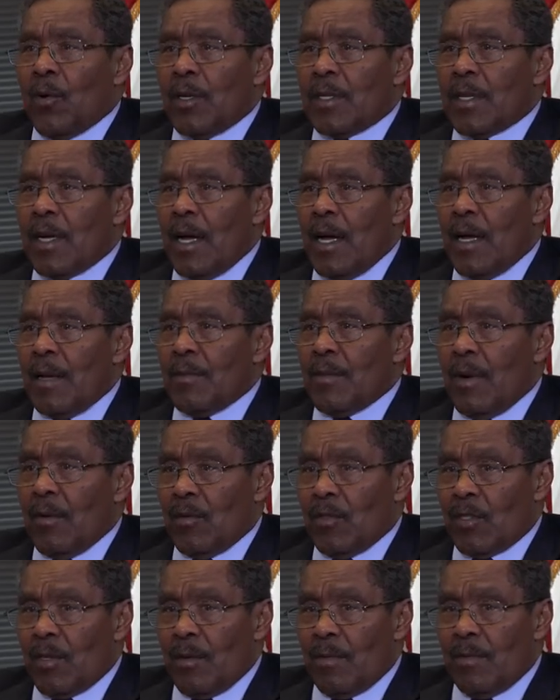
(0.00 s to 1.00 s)
one time, I
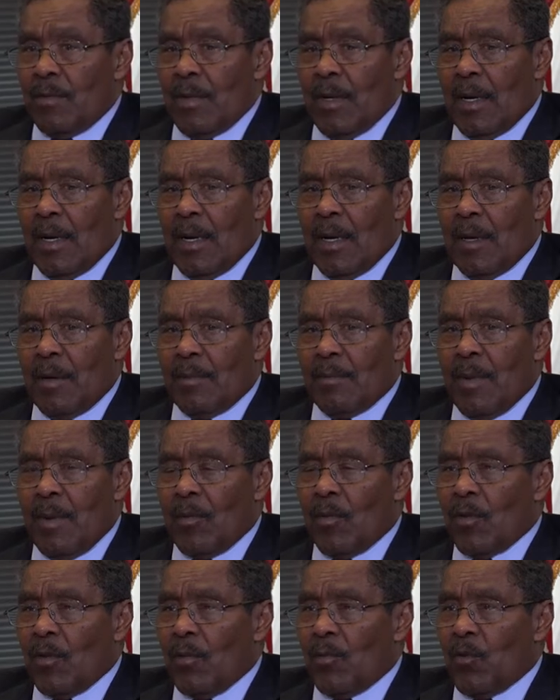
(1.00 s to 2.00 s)
was a
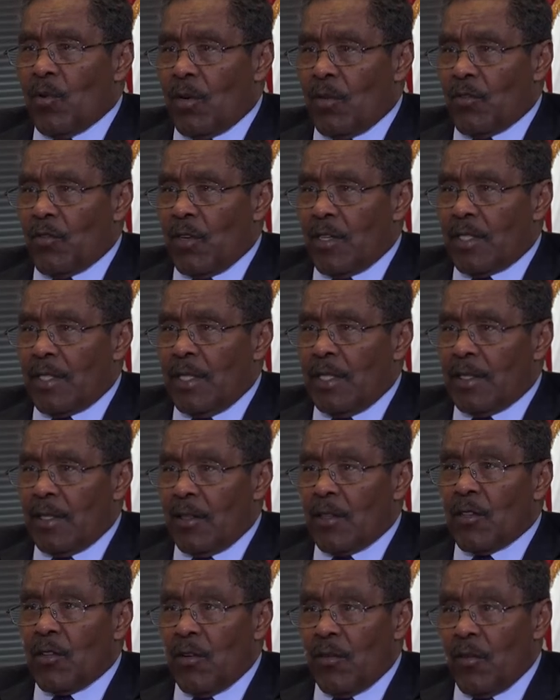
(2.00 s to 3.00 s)
member of the Board of Trustees
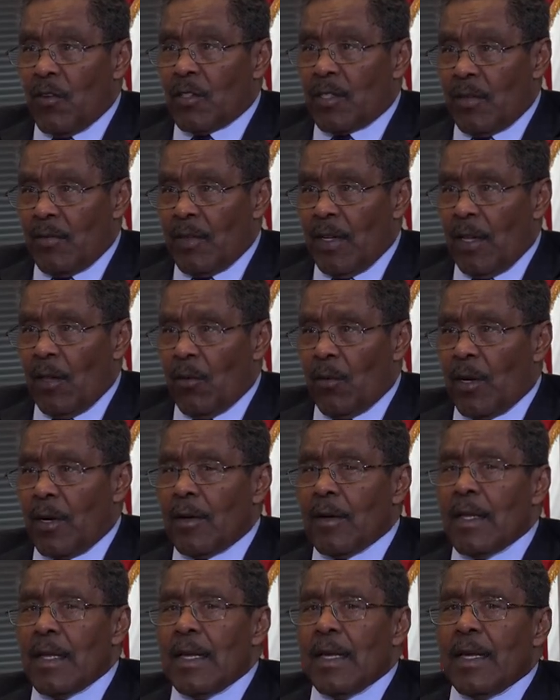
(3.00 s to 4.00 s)
at the University of
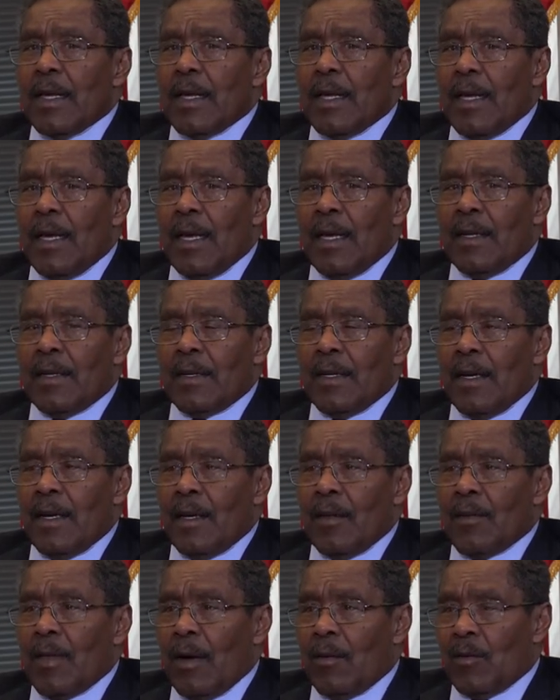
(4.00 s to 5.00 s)
Delaware, and
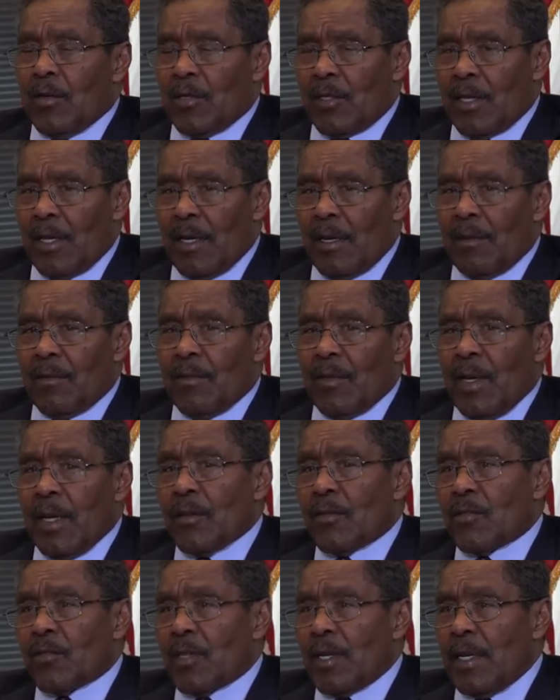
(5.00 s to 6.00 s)
that was an
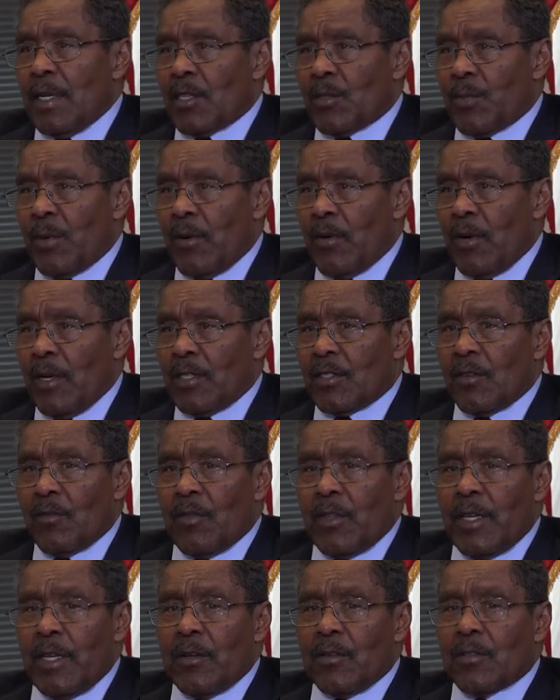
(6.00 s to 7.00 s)
interesting experience
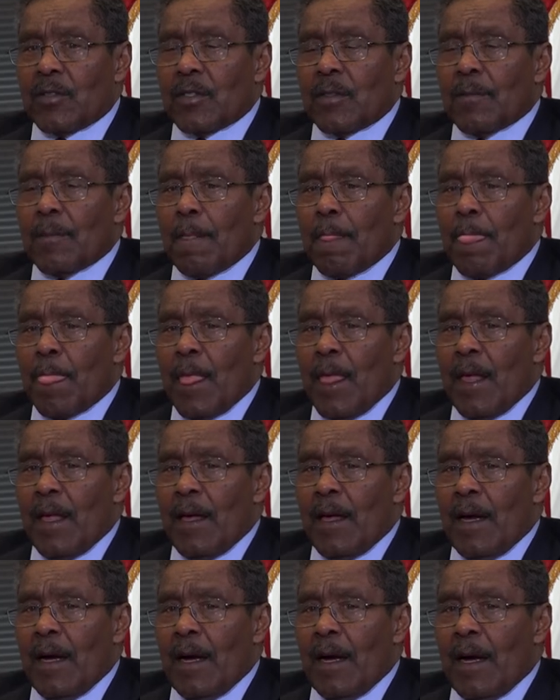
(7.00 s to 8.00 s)
over the years
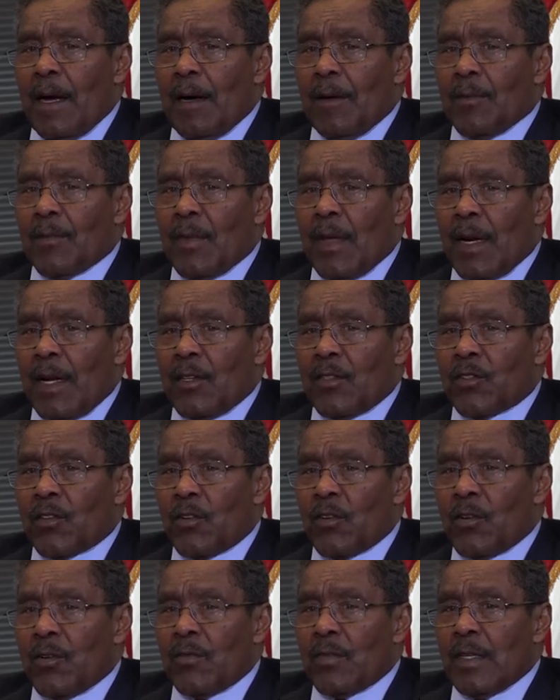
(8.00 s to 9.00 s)
that I
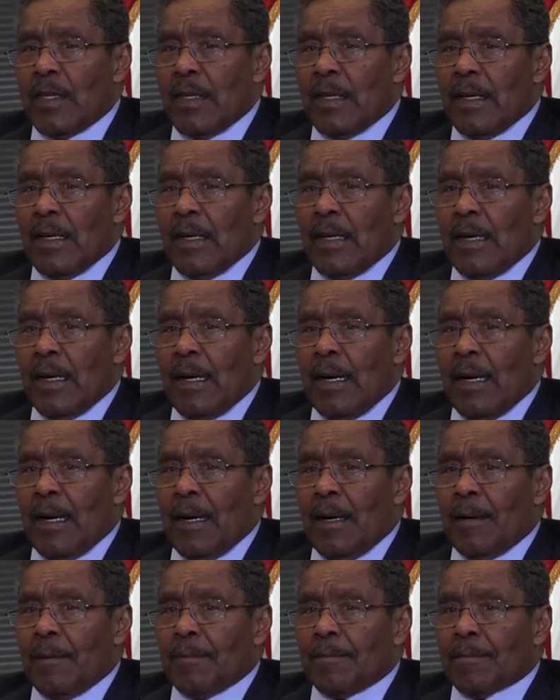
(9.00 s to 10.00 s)
served.
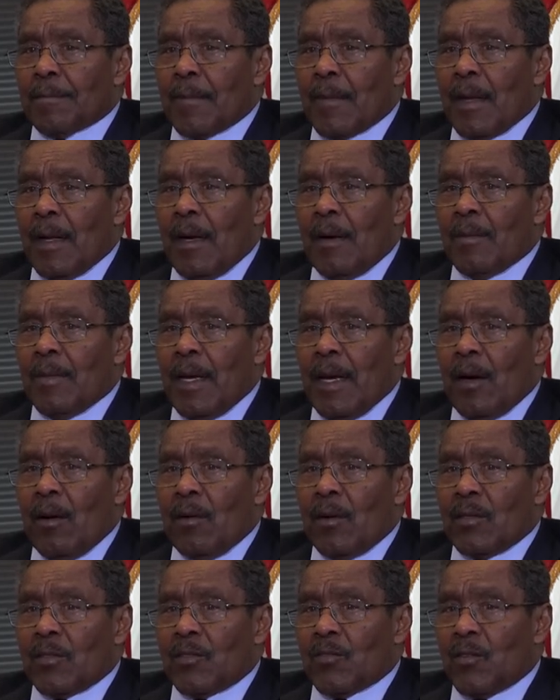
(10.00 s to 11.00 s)
I'm
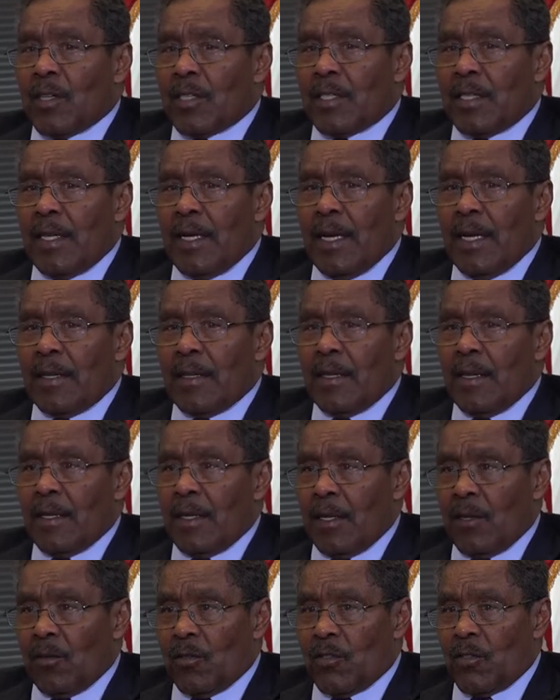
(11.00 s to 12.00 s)
now a trustee at the
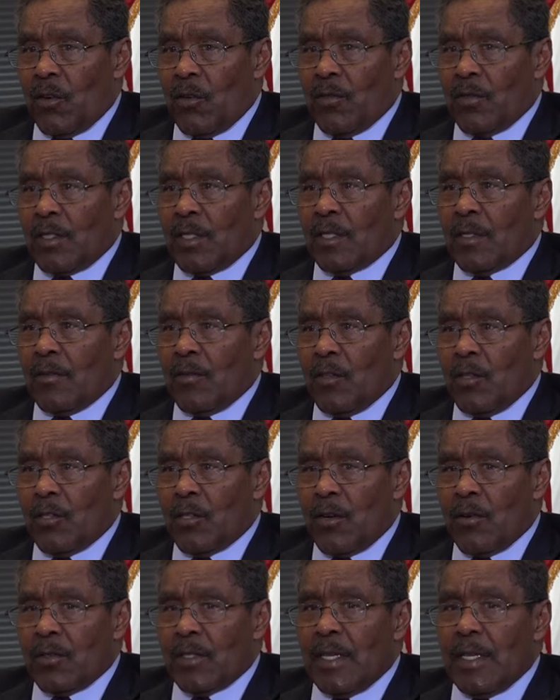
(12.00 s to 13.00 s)
Legal Services of New
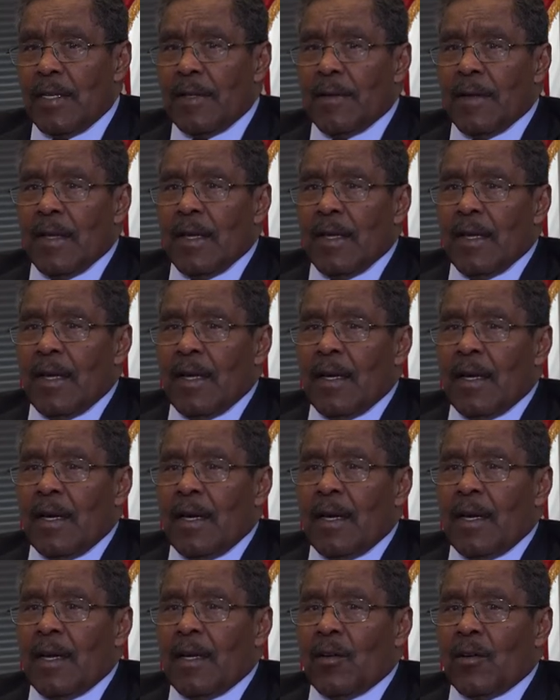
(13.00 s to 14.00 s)
Jersey.
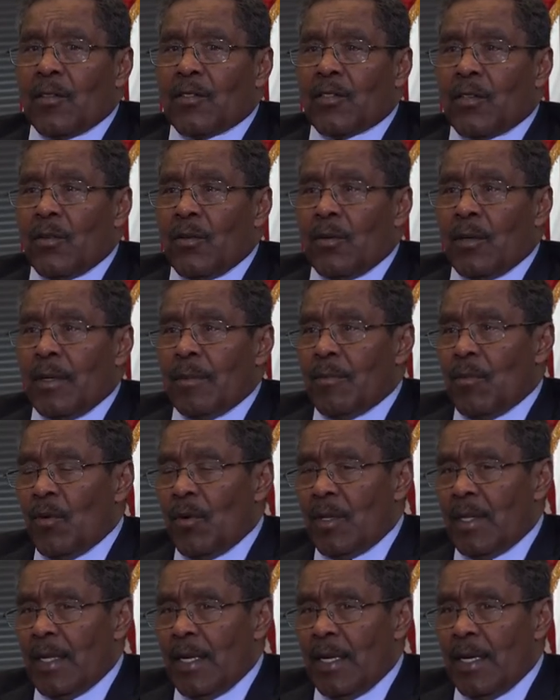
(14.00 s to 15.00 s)
I also am
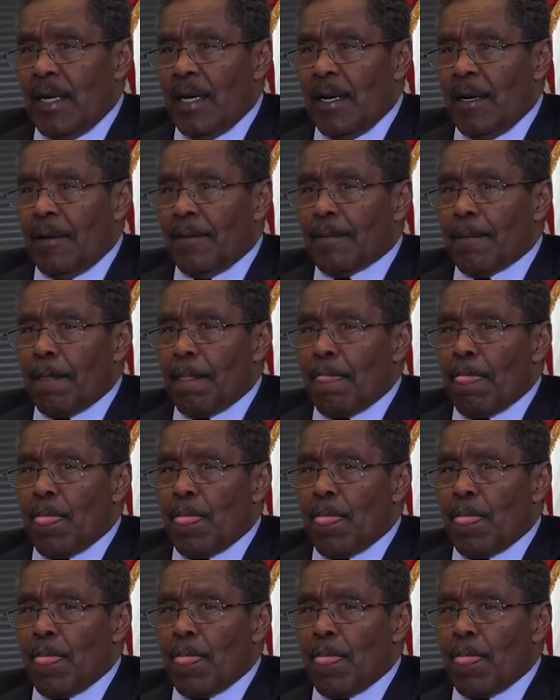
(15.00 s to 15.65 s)
on the